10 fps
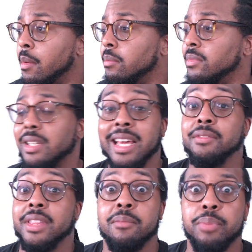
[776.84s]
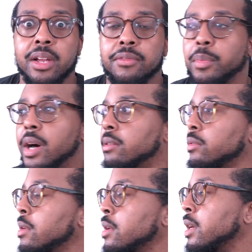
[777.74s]
It's not even that big of a
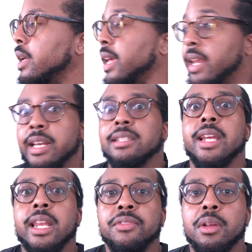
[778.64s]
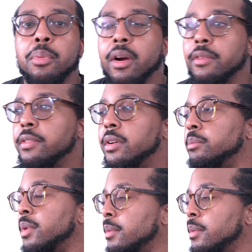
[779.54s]
bottle, and it's not even a parfum.